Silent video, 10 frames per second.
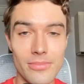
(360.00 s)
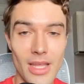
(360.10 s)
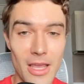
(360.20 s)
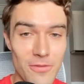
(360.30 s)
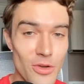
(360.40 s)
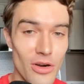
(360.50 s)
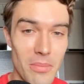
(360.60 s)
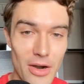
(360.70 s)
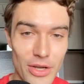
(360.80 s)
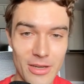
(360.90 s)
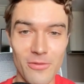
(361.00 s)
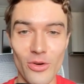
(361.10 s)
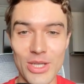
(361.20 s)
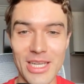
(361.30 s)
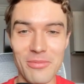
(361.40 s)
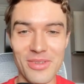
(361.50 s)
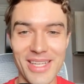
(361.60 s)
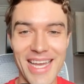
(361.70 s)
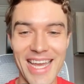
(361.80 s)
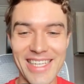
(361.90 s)
if you're American, for example,
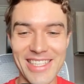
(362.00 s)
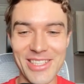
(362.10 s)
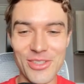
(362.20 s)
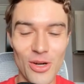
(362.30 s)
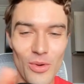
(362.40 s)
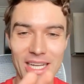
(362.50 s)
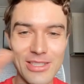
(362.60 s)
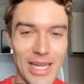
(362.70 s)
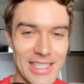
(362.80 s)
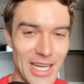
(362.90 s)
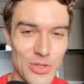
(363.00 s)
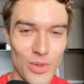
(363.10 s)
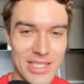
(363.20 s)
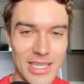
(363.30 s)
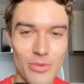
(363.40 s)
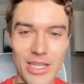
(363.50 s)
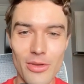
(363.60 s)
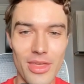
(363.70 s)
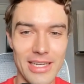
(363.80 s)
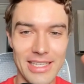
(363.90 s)
and you don't want to touch WhatsApp, right? You
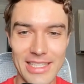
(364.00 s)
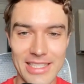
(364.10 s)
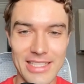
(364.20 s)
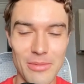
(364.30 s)
think like this is some